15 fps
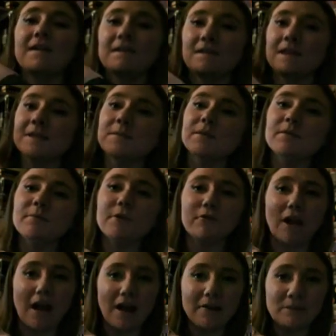this book made me
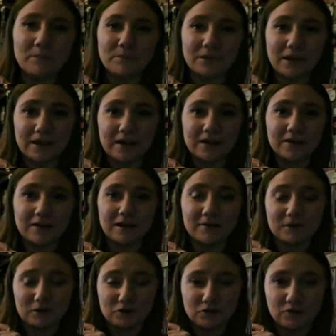cry, like, I'm
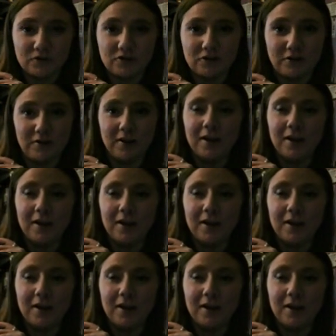not joking you.